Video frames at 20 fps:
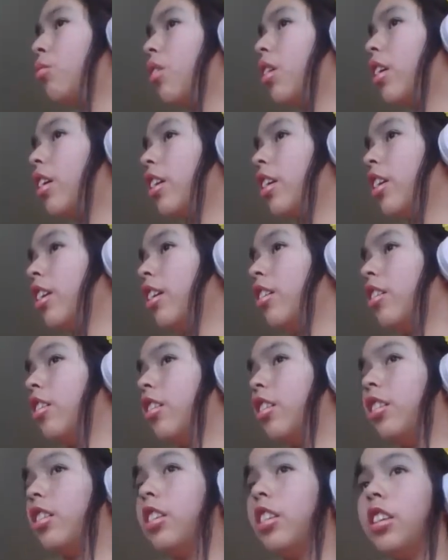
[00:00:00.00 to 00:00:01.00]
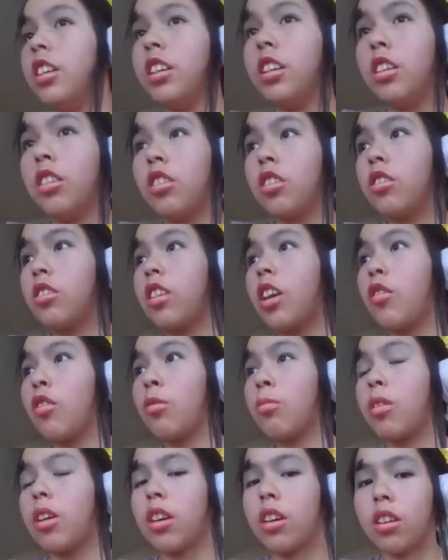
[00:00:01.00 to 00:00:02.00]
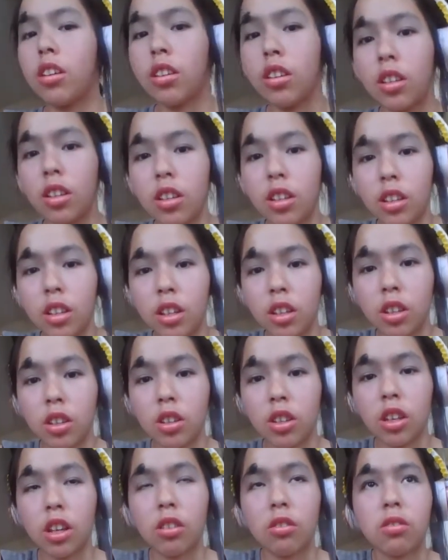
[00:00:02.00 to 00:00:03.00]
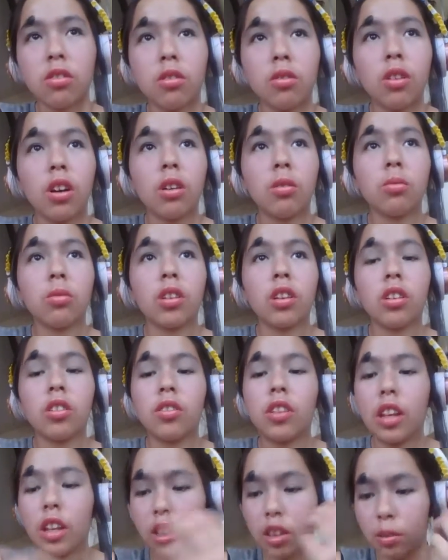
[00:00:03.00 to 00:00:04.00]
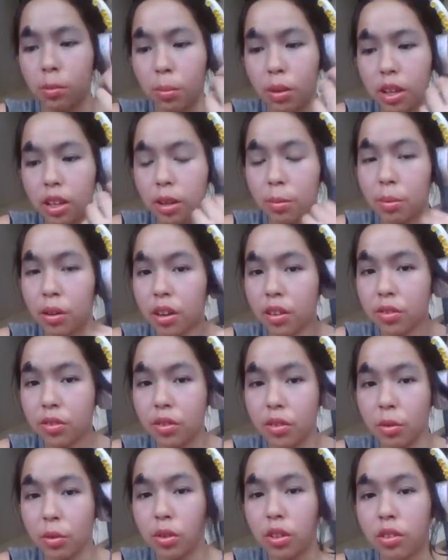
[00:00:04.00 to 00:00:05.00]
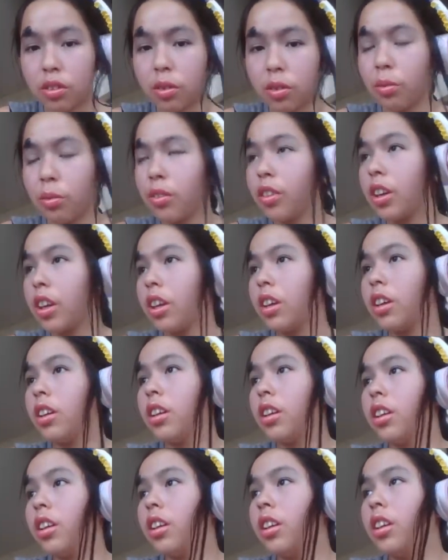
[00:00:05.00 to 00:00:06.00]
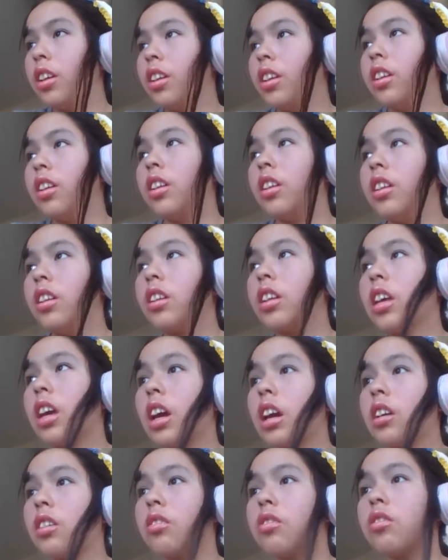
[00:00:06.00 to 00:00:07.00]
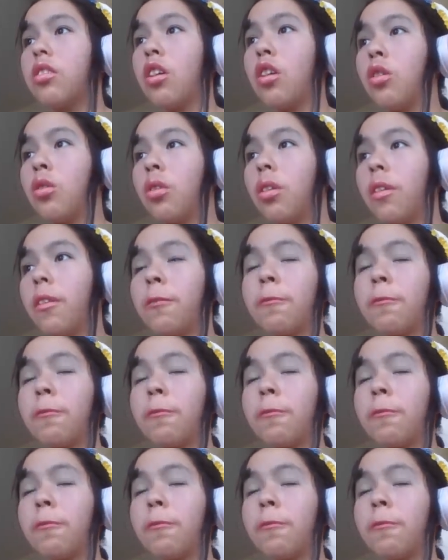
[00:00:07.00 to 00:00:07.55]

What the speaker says: whine. You're scaring me. Okay, so I'm gonna take the makeup off soon. Don't worry. Okay, so